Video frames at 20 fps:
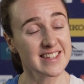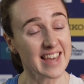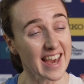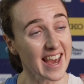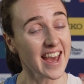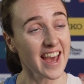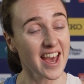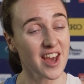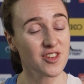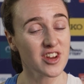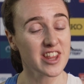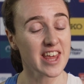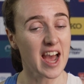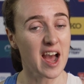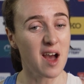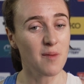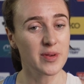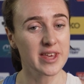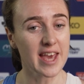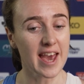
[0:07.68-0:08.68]
Yeah, really
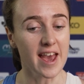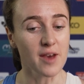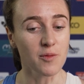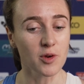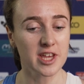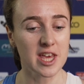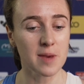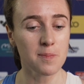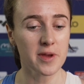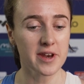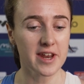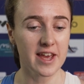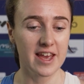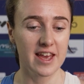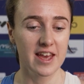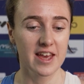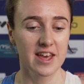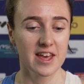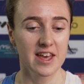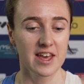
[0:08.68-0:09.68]
happy. Yeah, we're keeping
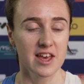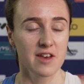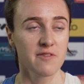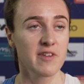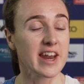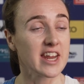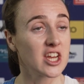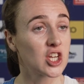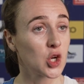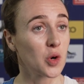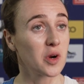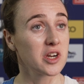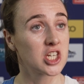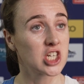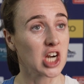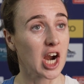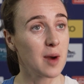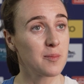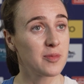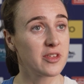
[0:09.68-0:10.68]
it very short and
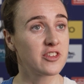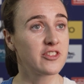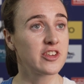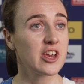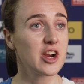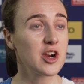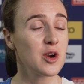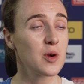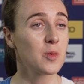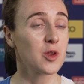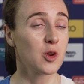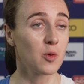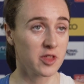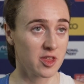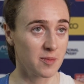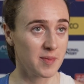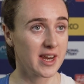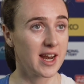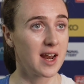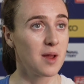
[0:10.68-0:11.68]
sharp this year, you know,
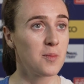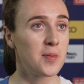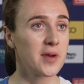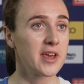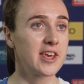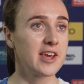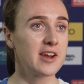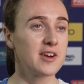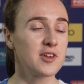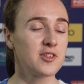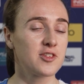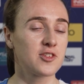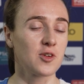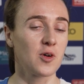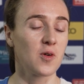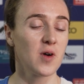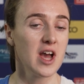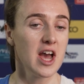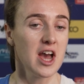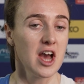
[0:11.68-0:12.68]
with it being Olympic year.
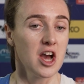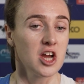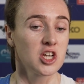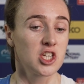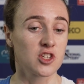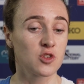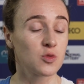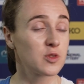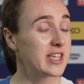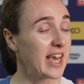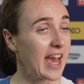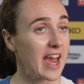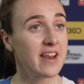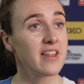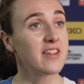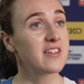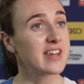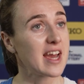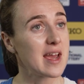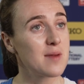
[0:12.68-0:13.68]
So just
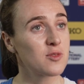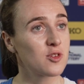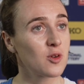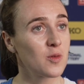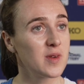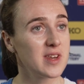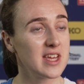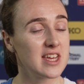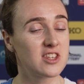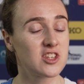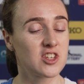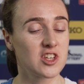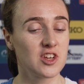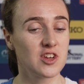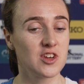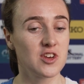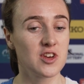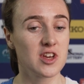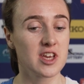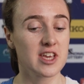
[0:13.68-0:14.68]
getting in the times that we need
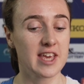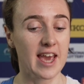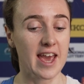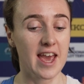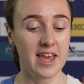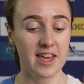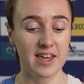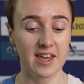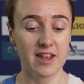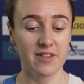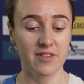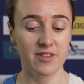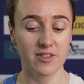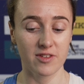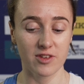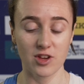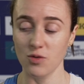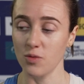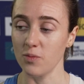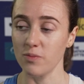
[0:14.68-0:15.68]
to, getting in,
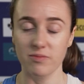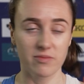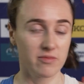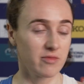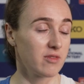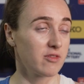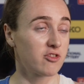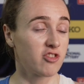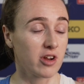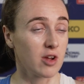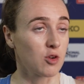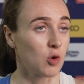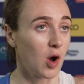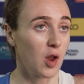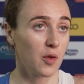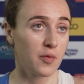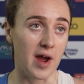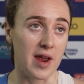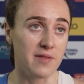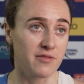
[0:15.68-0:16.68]
you know, sort of
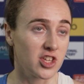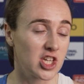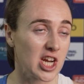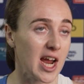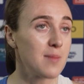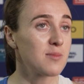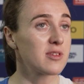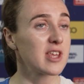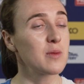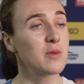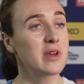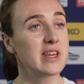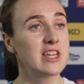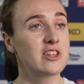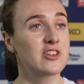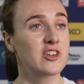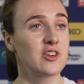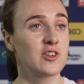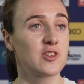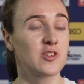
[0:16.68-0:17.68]
qualifying for the champs that we
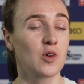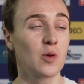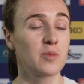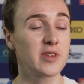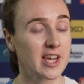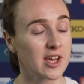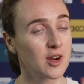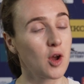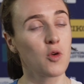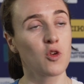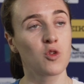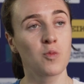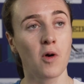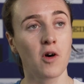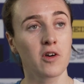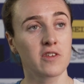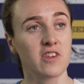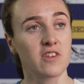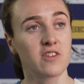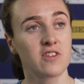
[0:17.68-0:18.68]
need to. So I've ticking all those
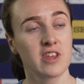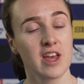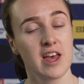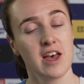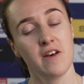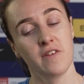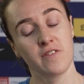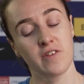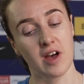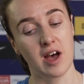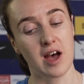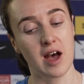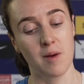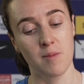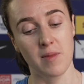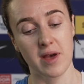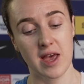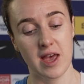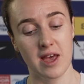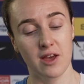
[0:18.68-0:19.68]
boxes that
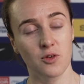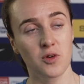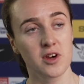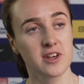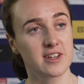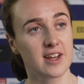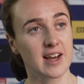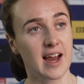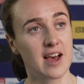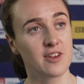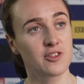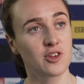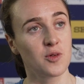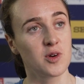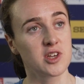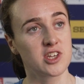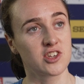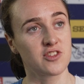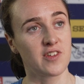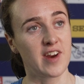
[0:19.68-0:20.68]
I'm going to Glasgow,
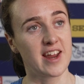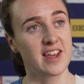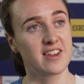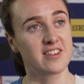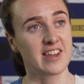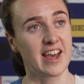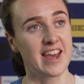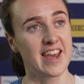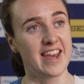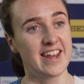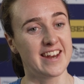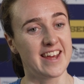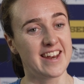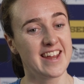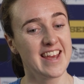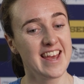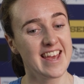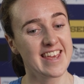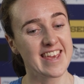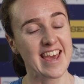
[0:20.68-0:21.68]
which is very exciting.
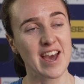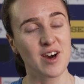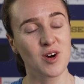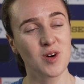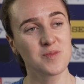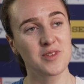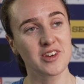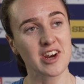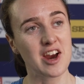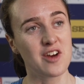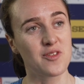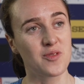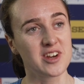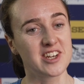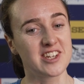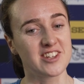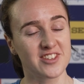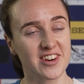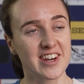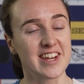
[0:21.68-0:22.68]
And yeah, home turf,
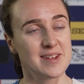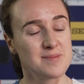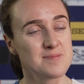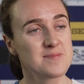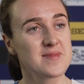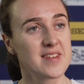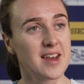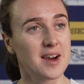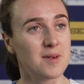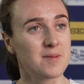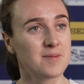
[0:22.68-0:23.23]
which is great. Yeah.